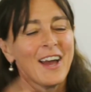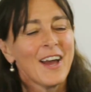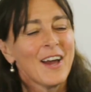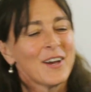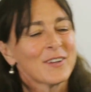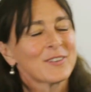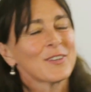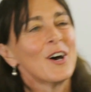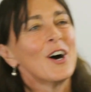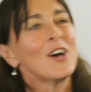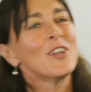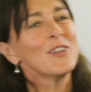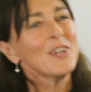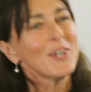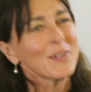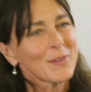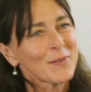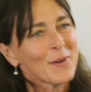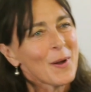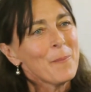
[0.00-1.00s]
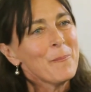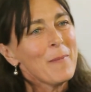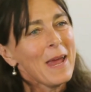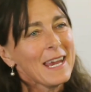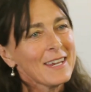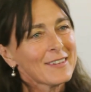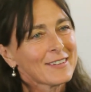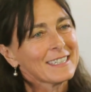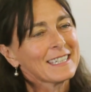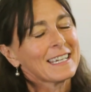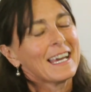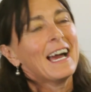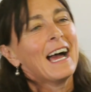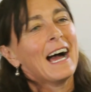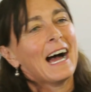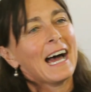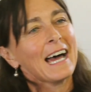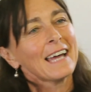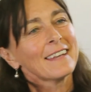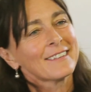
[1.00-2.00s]
So another amazing
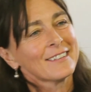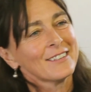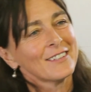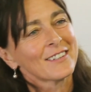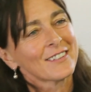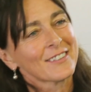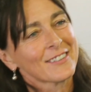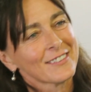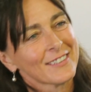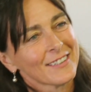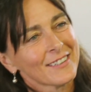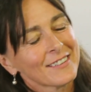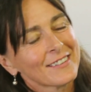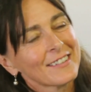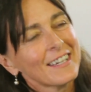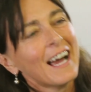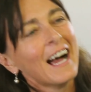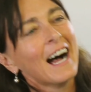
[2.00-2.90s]
antioxidant